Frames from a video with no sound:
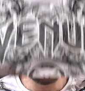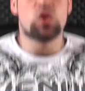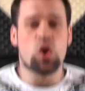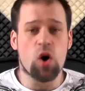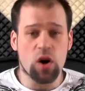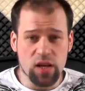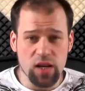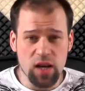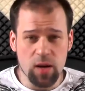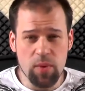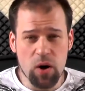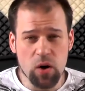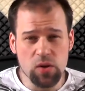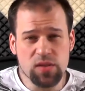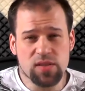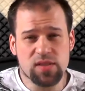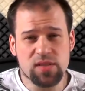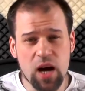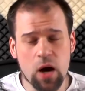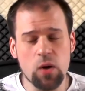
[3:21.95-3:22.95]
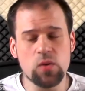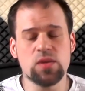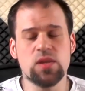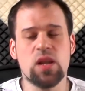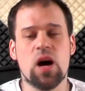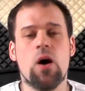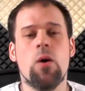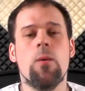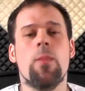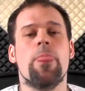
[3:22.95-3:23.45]
Talking about the sound
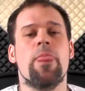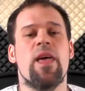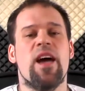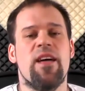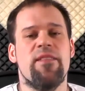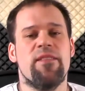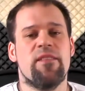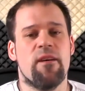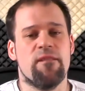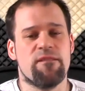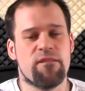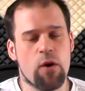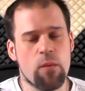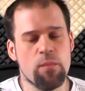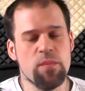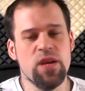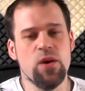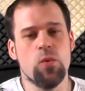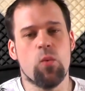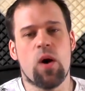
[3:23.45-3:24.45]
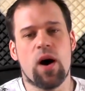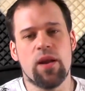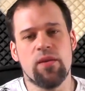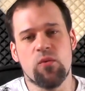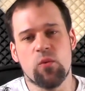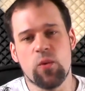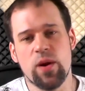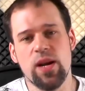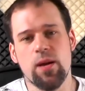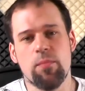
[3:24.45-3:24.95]
now, and for me
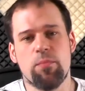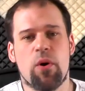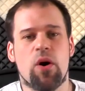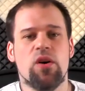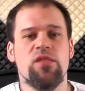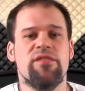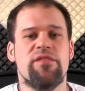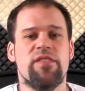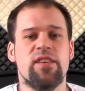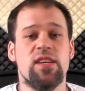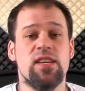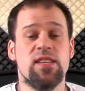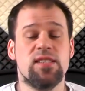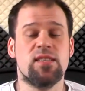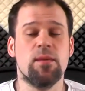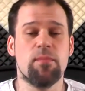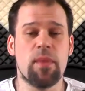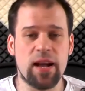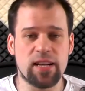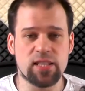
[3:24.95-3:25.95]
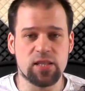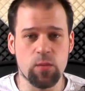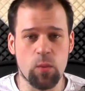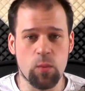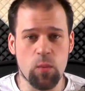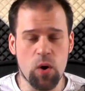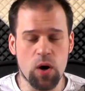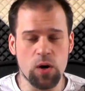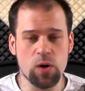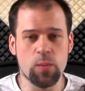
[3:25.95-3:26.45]
one really important thing is the
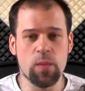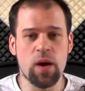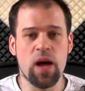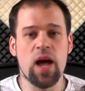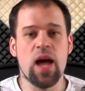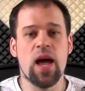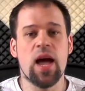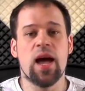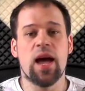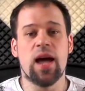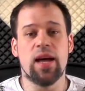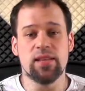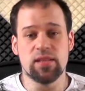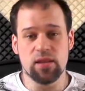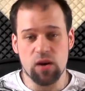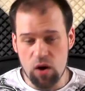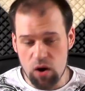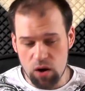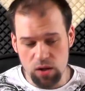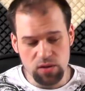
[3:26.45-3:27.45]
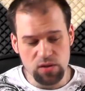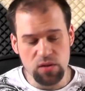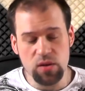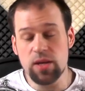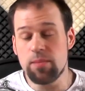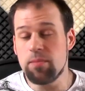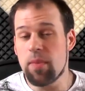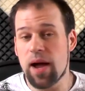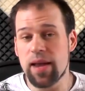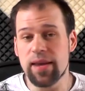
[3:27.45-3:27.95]
maximum volume and also
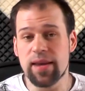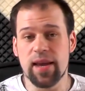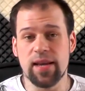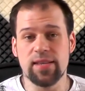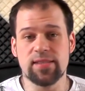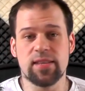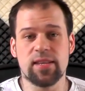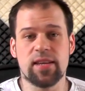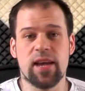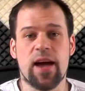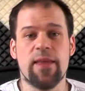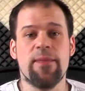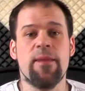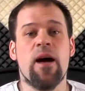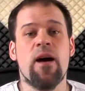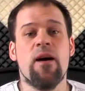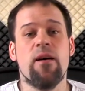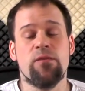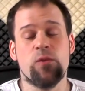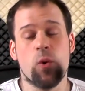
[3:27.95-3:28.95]
in my case again,